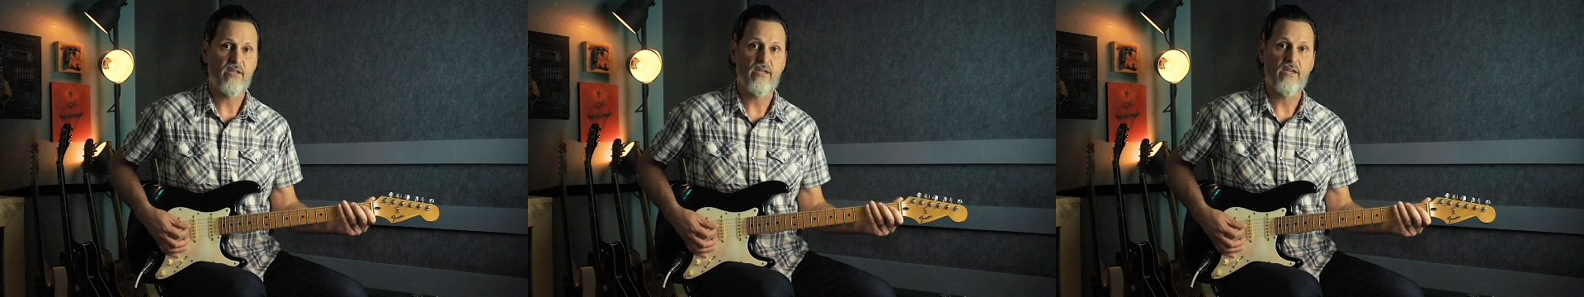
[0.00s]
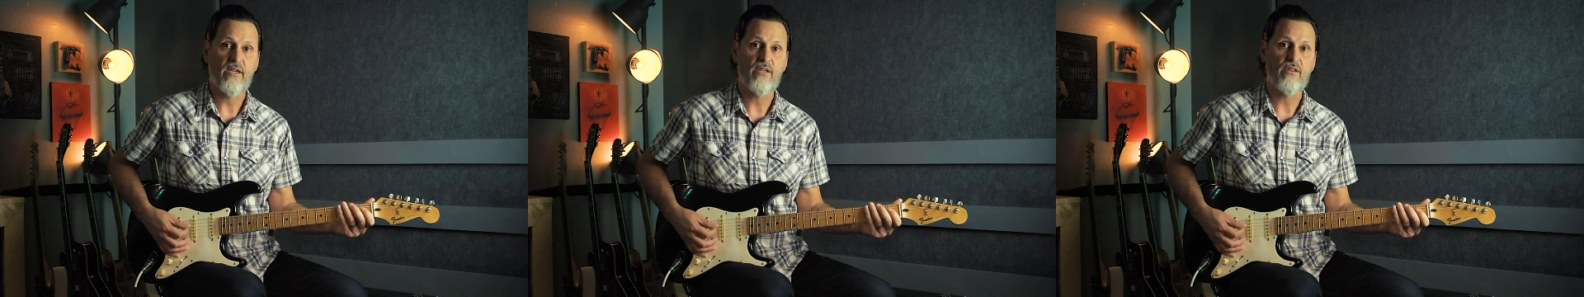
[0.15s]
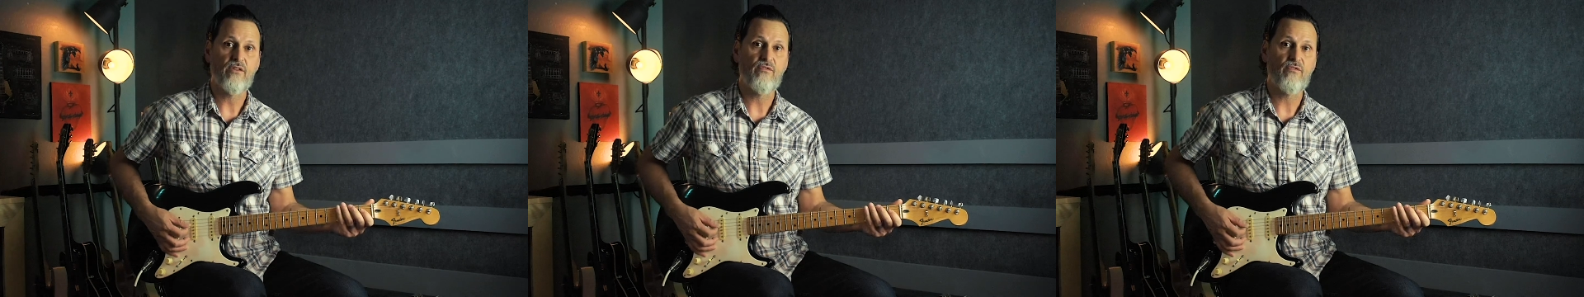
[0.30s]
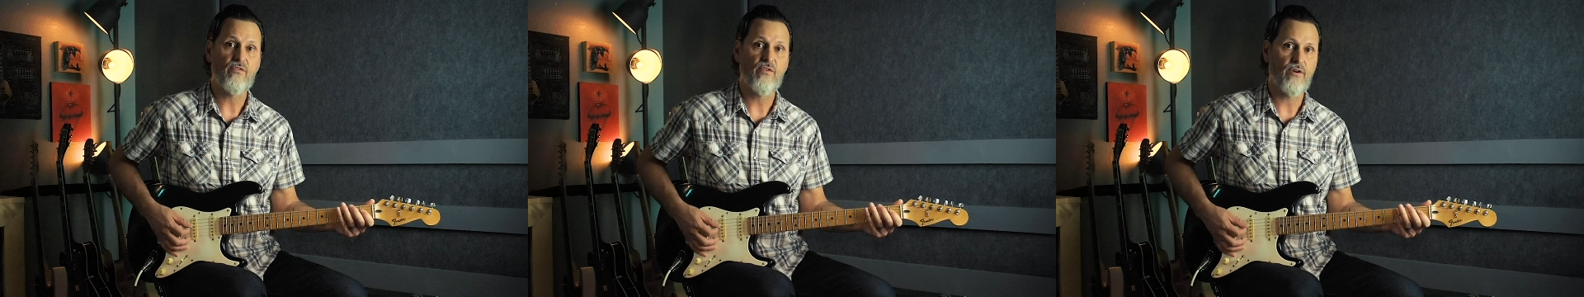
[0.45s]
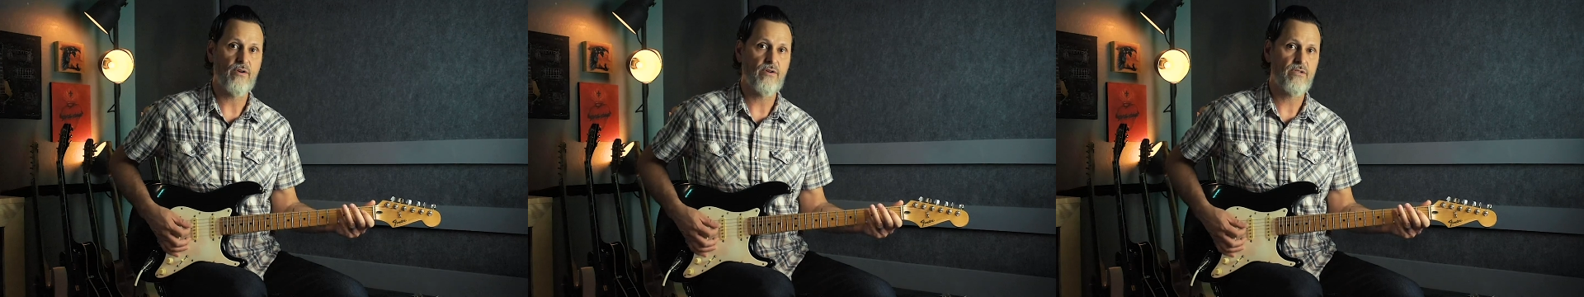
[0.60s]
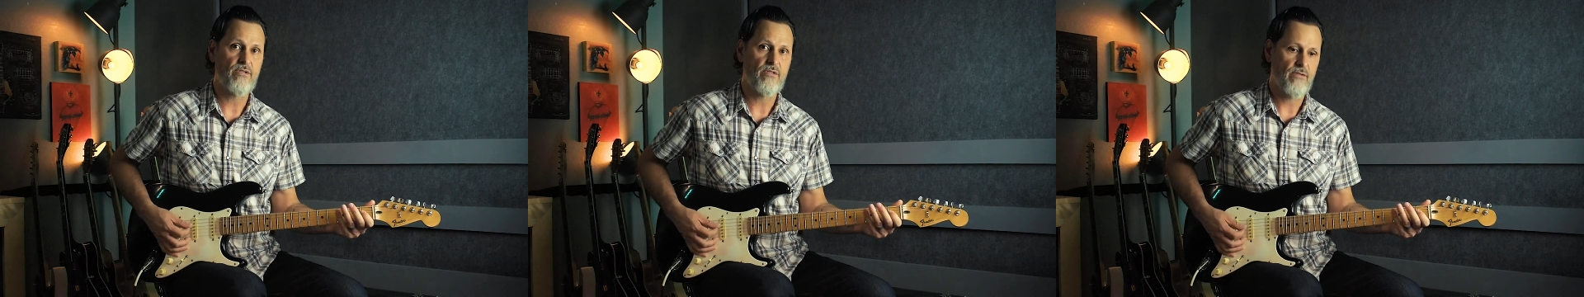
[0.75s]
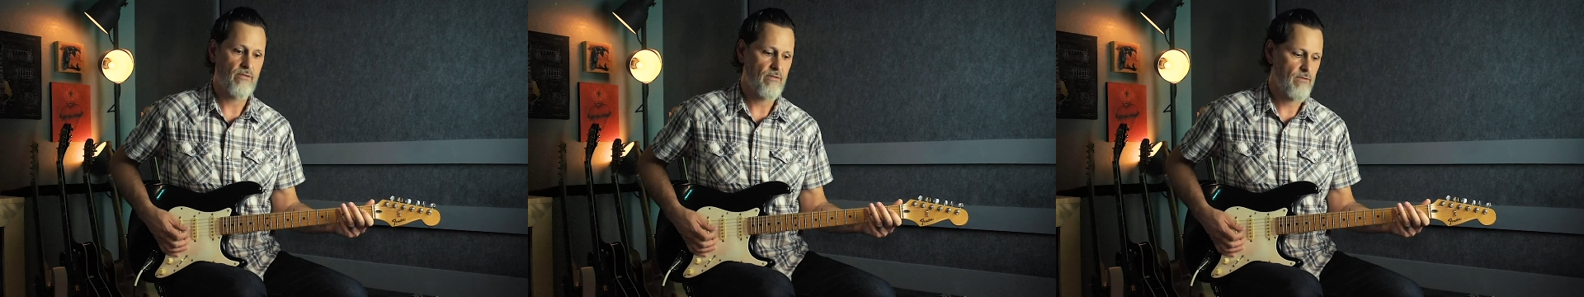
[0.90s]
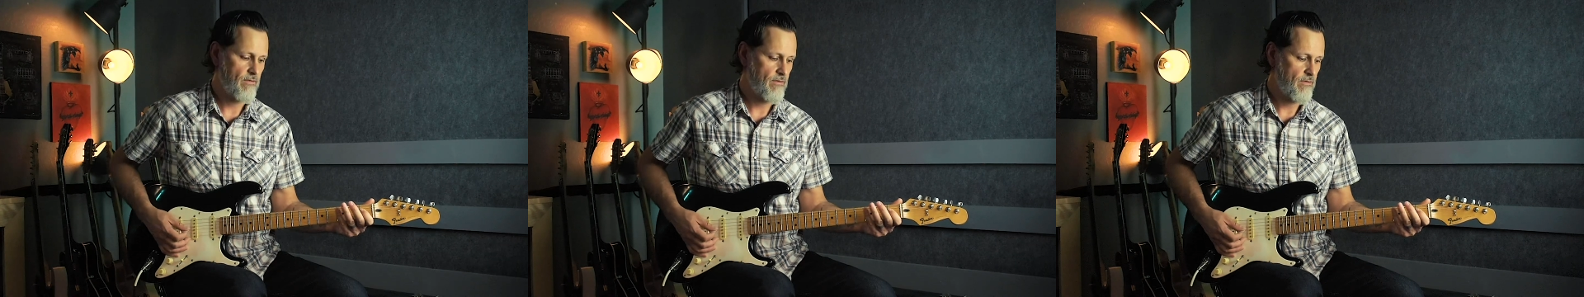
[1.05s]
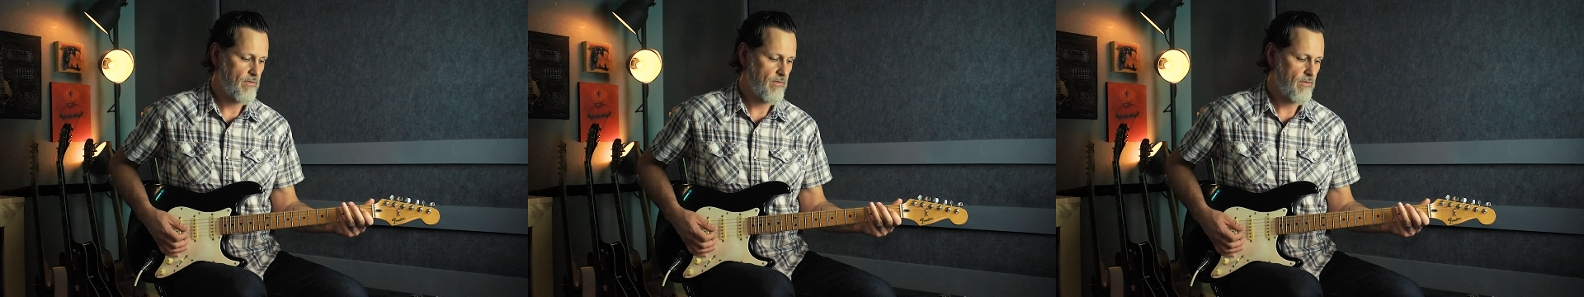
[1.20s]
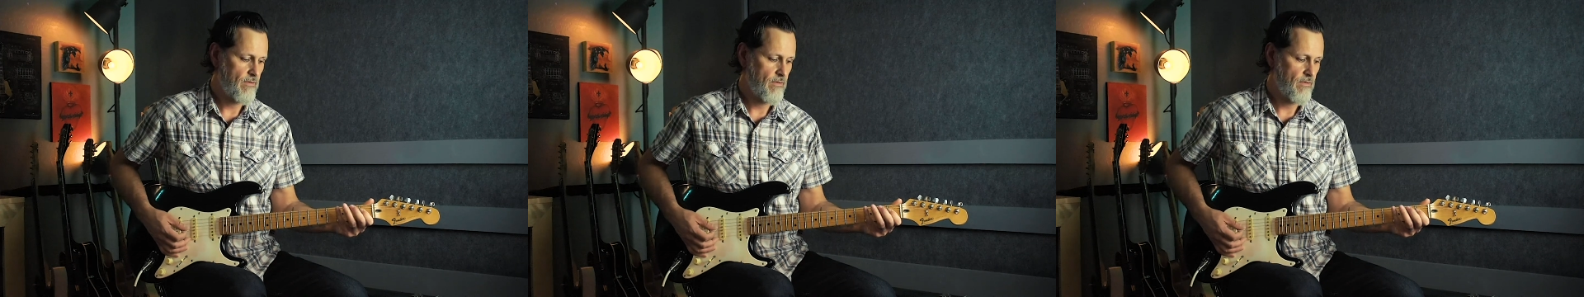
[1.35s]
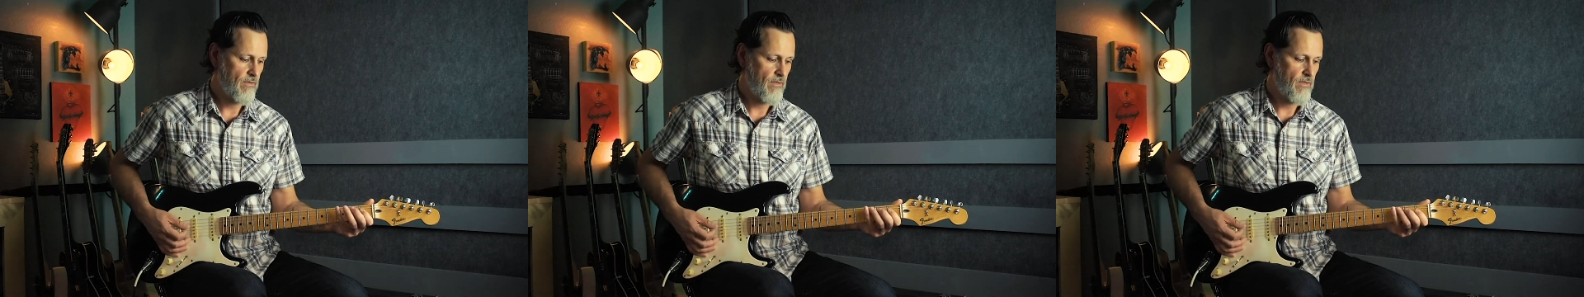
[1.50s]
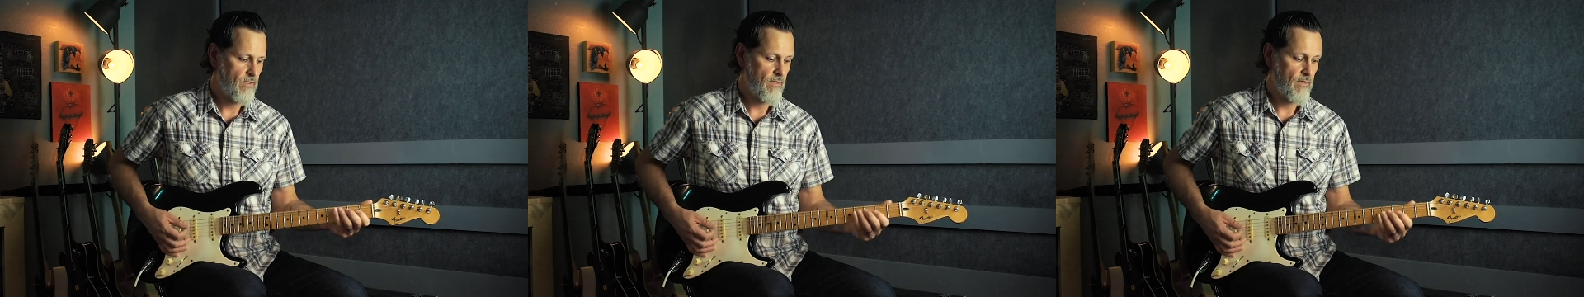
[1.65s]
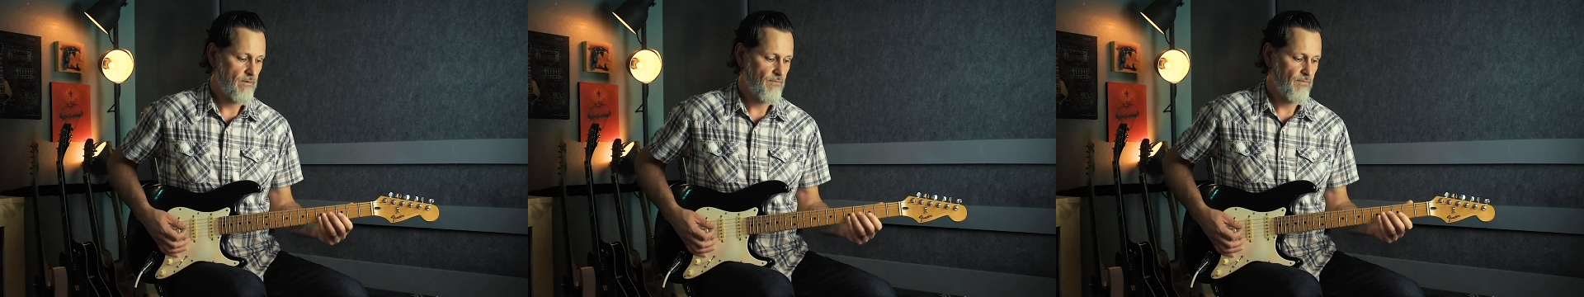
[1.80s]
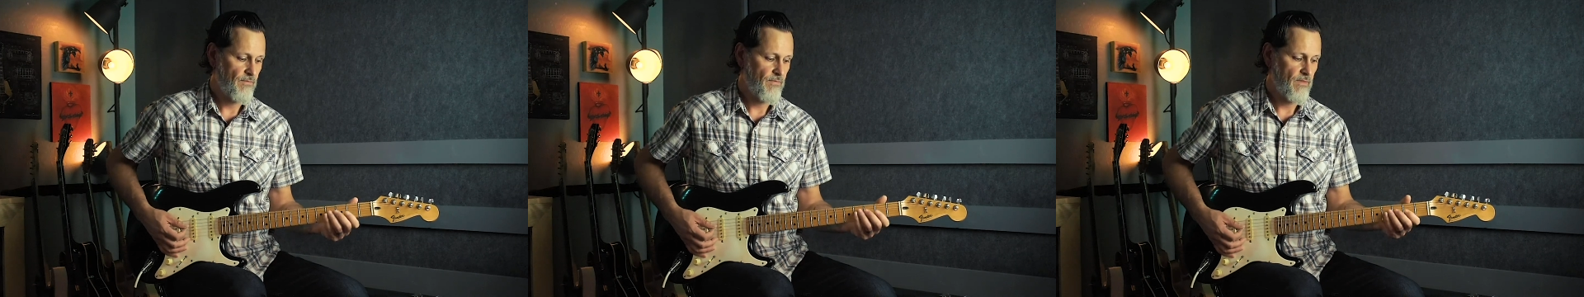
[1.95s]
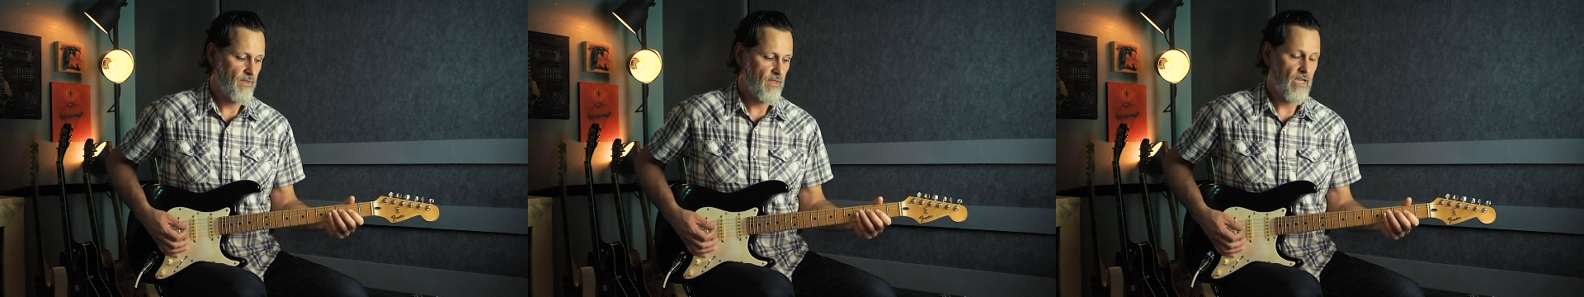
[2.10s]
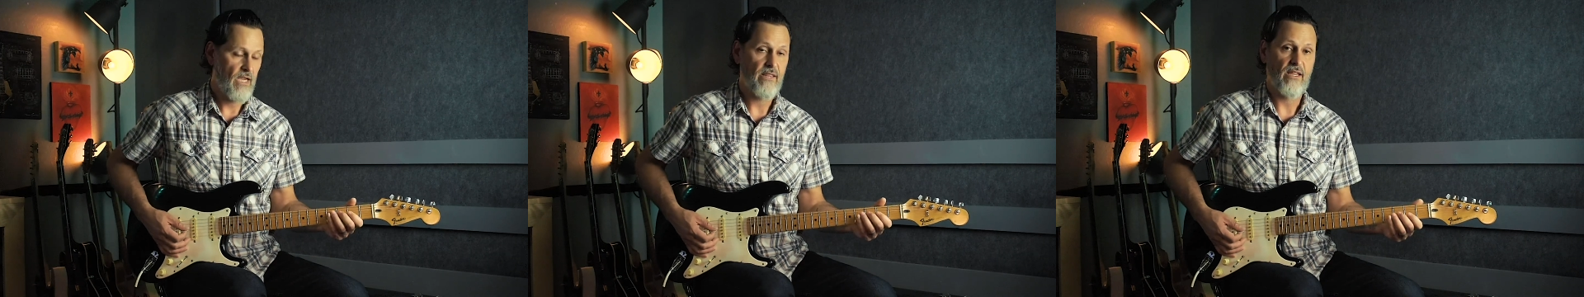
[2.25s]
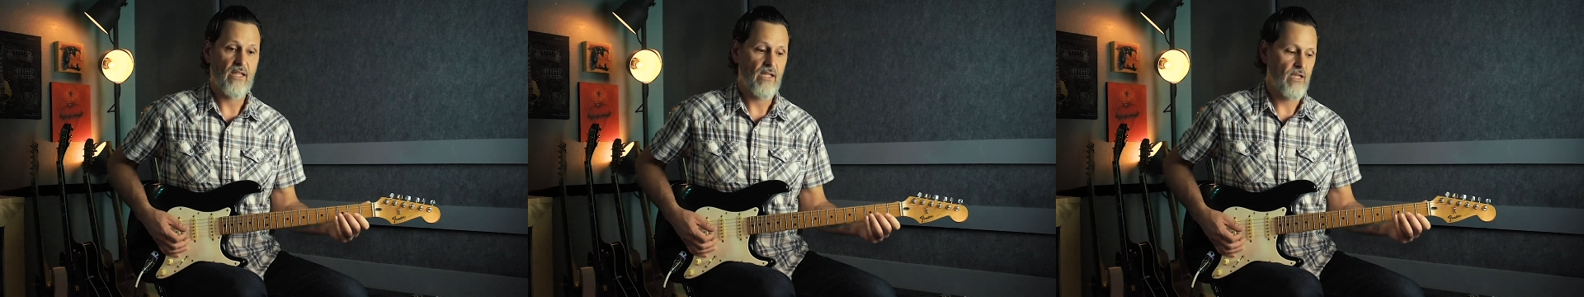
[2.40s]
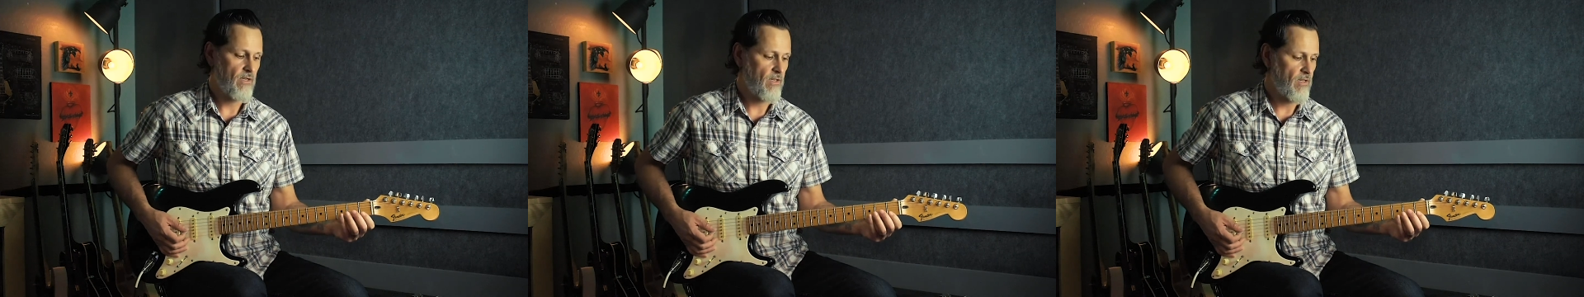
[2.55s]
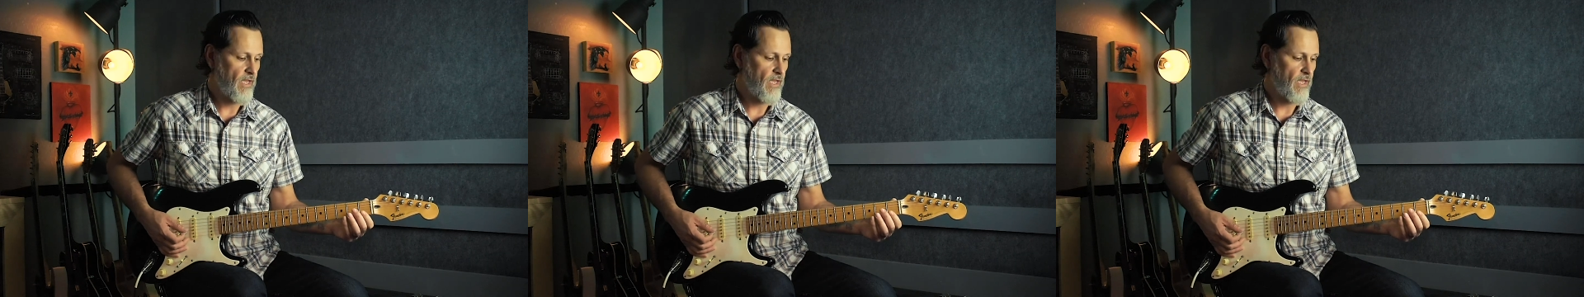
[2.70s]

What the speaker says: D at the 1st. And then,